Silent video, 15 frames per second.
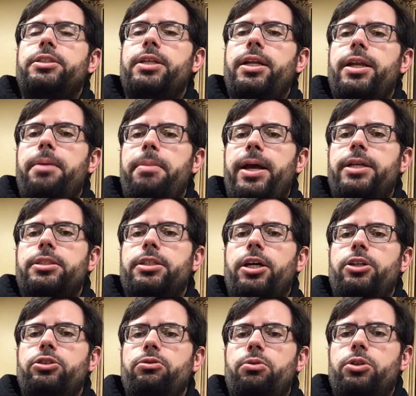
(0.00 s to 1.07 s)
Sunday Mass
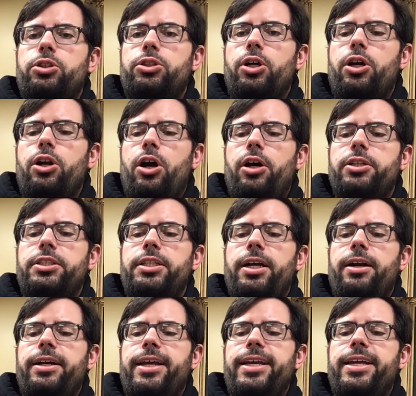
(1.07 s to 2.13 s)
schedule will start on
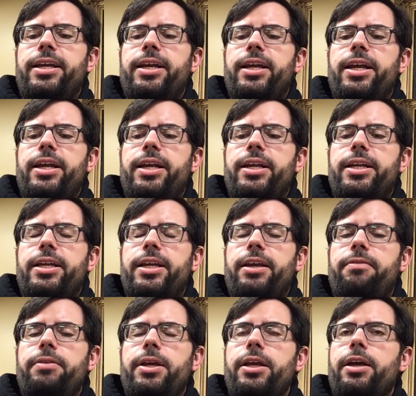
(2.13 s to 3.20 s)
Saturday
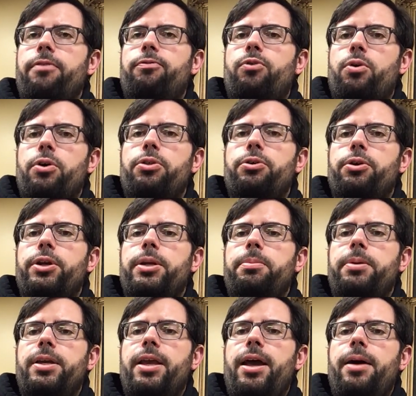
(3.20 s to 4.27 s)
evening at 4:30
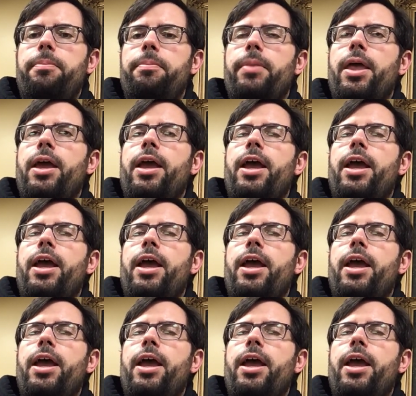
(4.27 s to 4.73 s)
p.m.